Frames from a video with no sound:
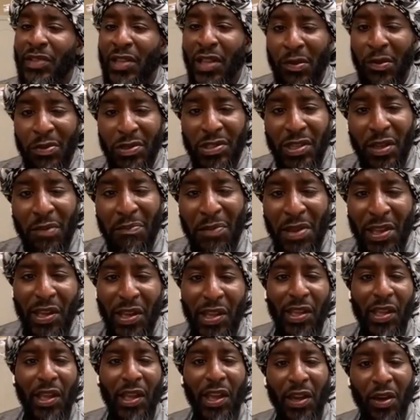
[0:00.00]
there was a
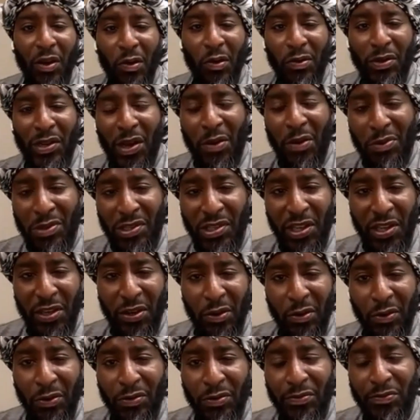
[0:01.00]
meeting held
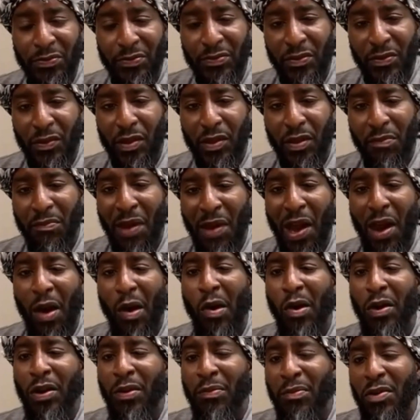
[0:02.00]
by
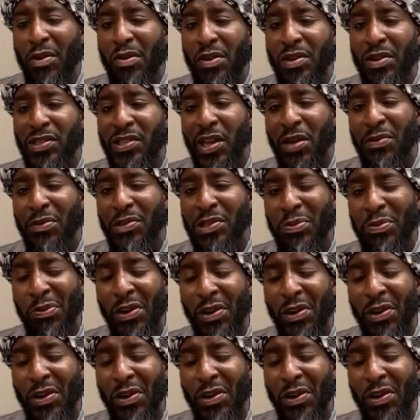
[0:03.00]
all the Moors that was